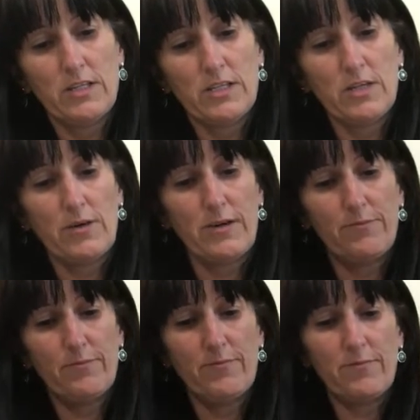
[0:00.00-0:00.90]
So
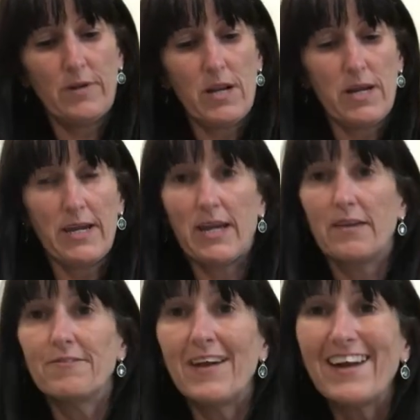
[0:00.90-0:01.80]
I'm lucky I
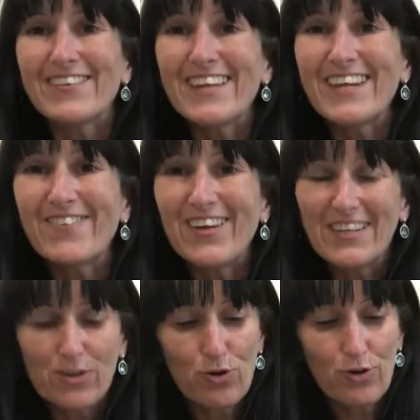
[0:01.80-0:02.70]
found that it
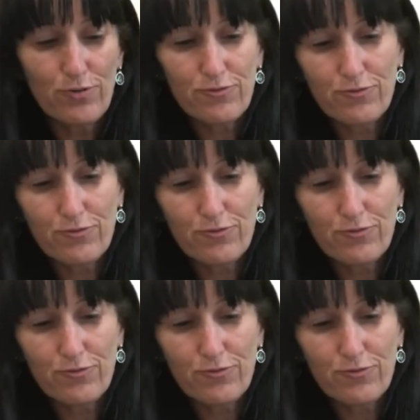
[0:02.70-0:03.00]
went not